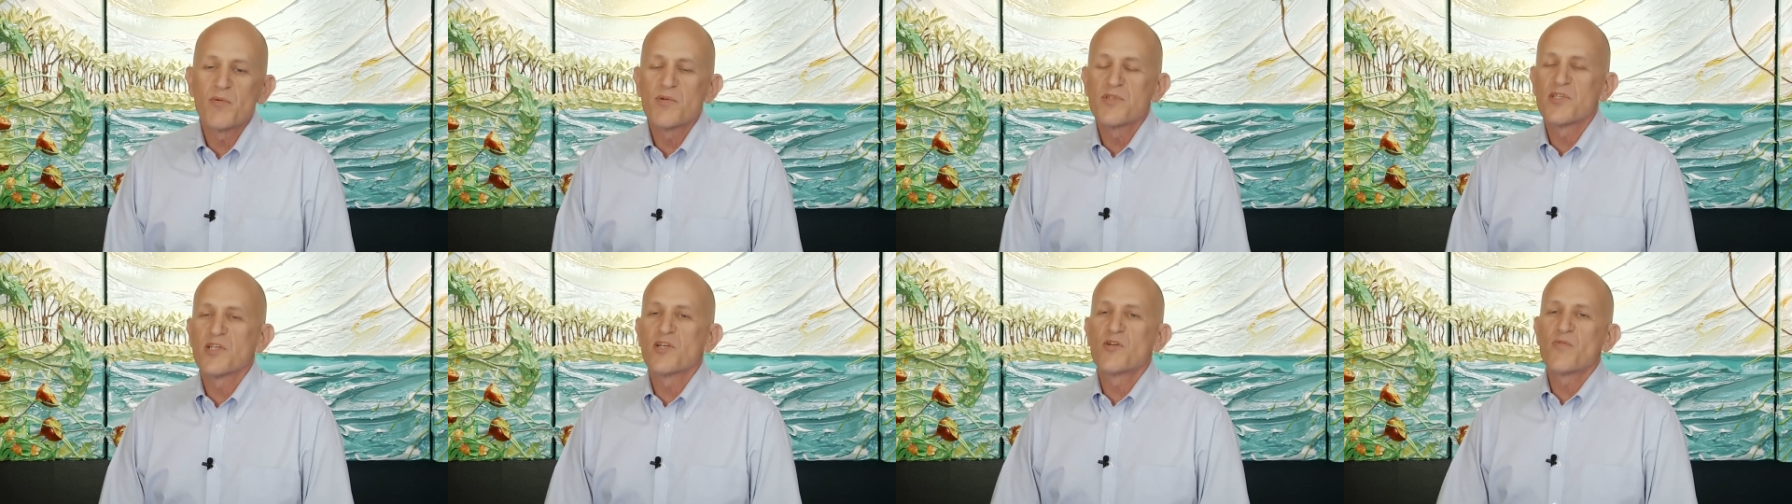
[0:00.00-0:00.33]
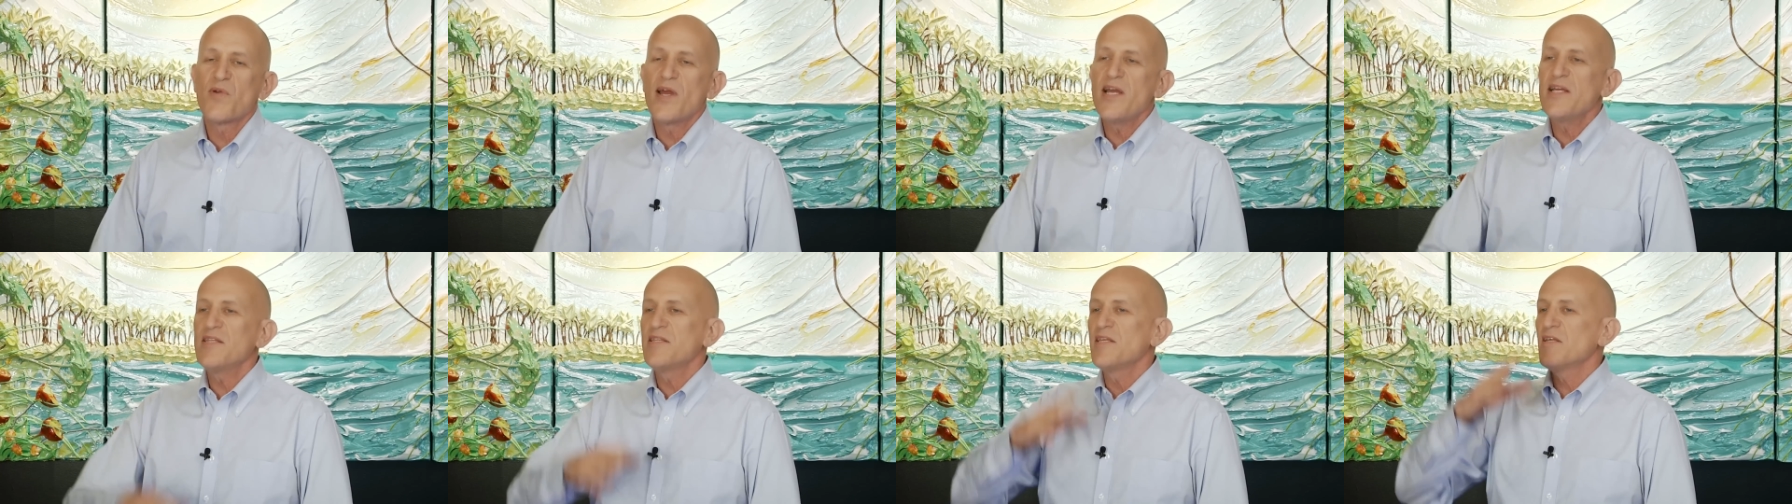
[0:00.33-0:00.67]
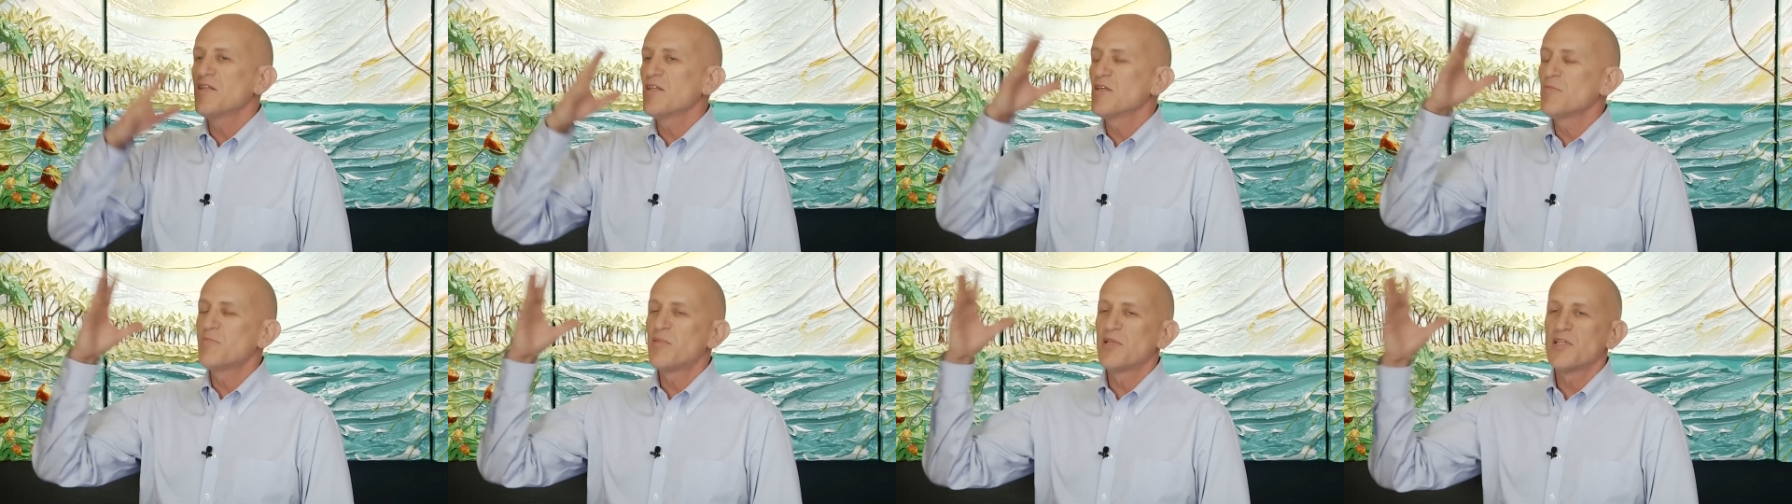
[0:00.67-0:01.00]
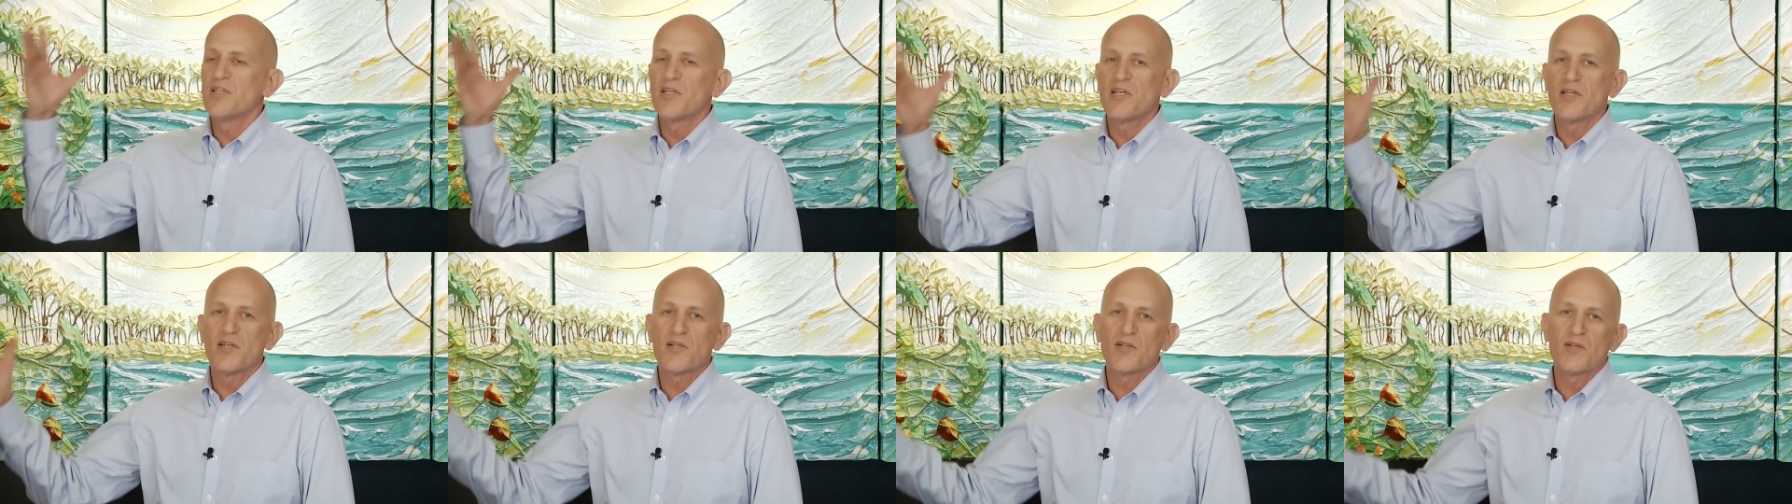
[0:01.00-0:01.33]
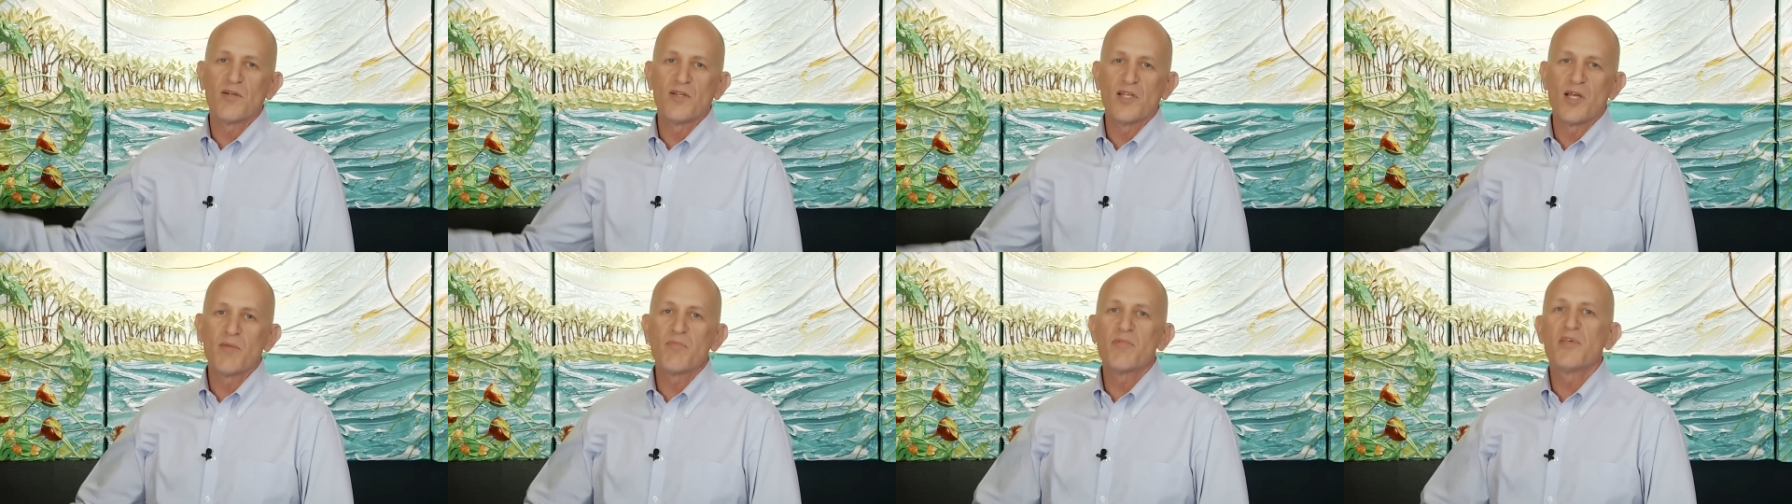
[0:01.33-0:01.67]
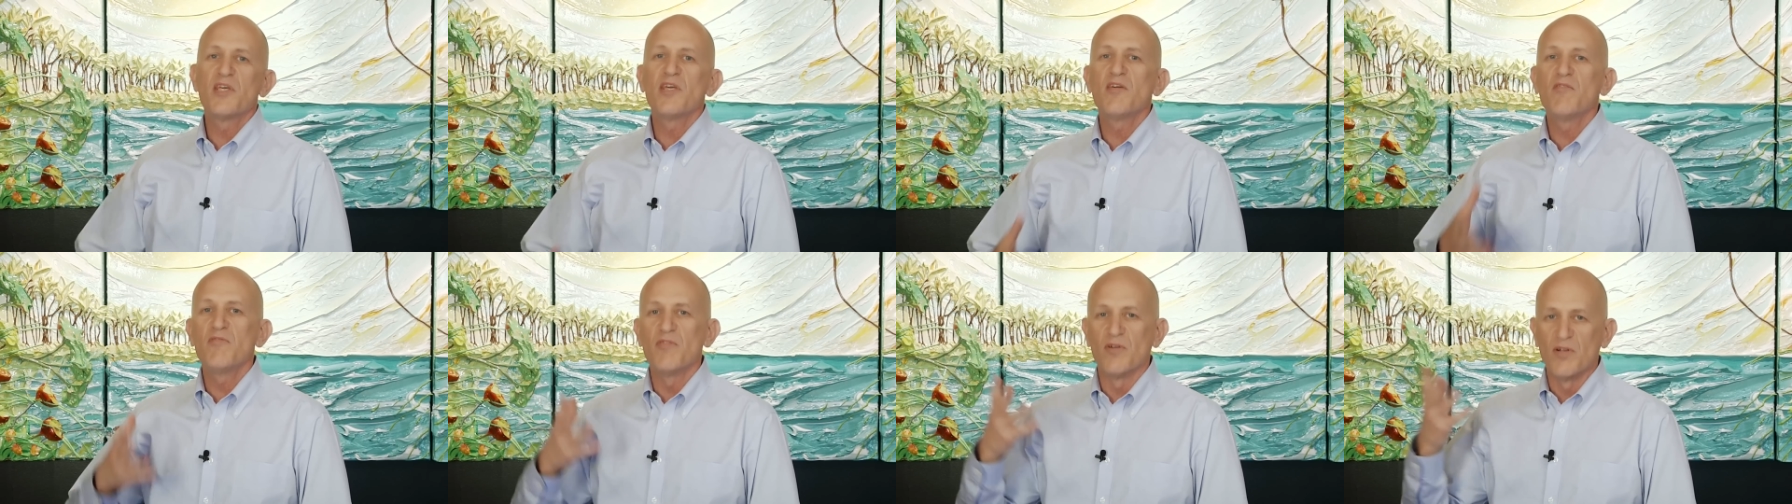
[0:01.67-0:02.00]
was a great deal of political
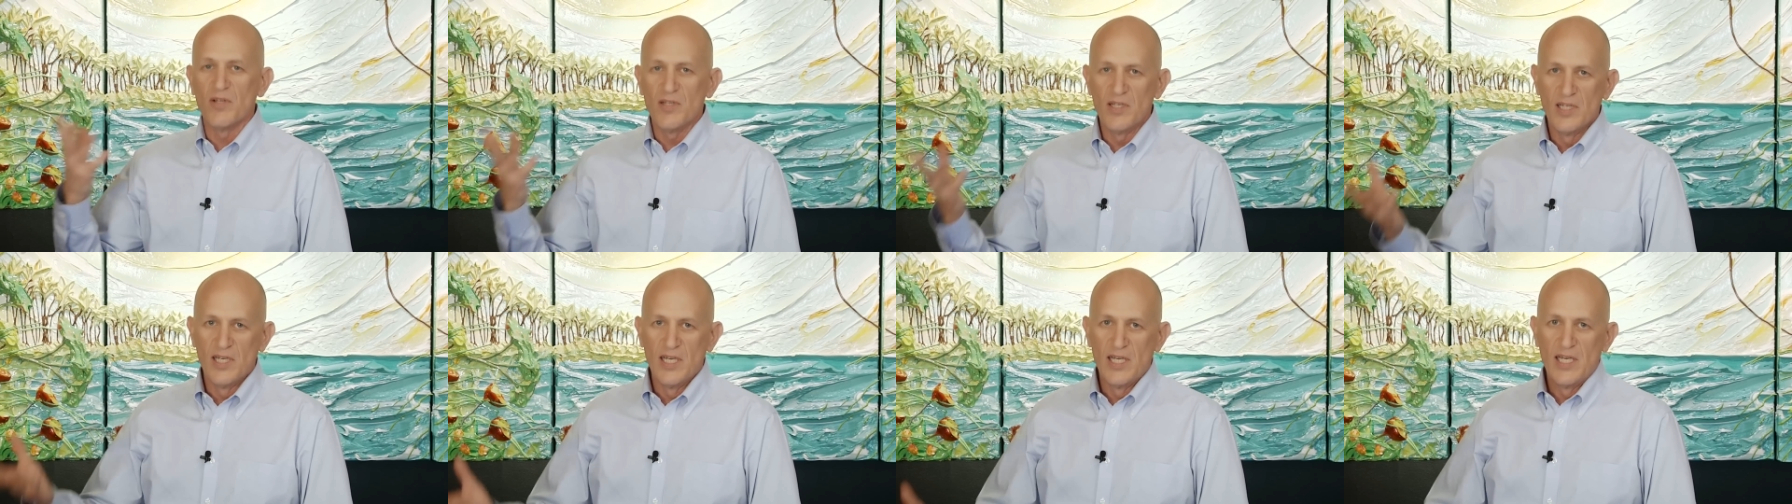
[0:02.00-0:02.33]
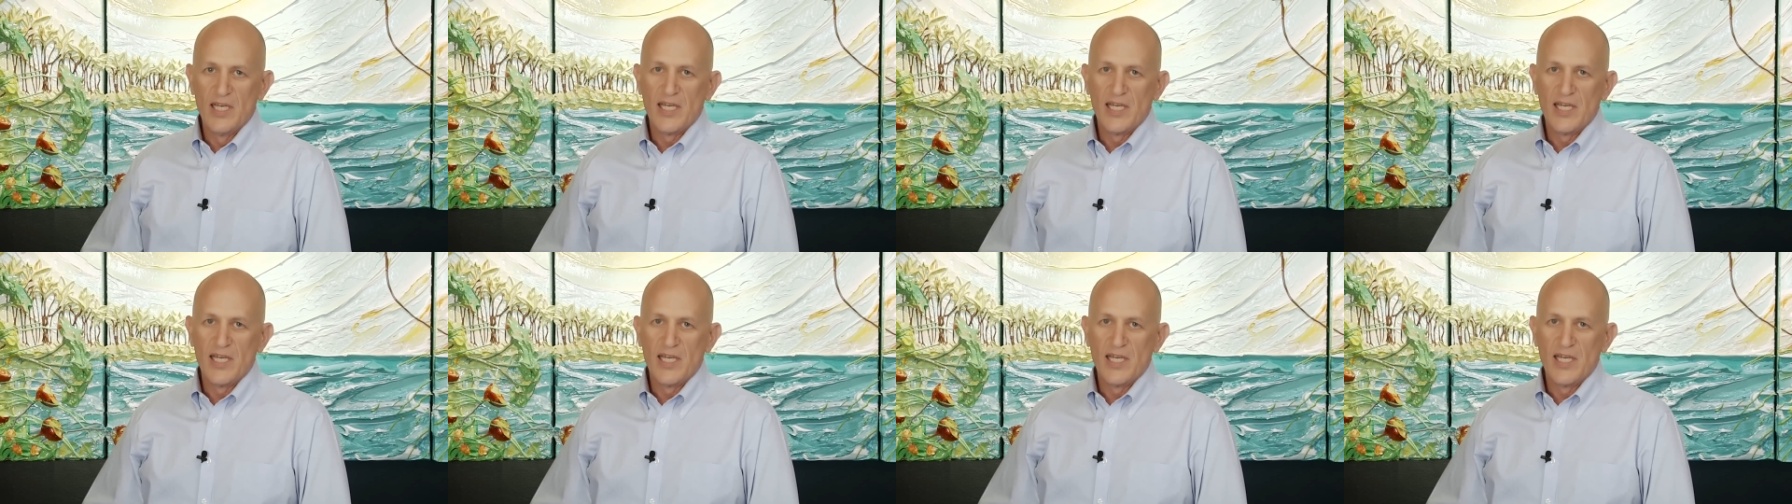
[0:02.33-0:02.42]
upheaval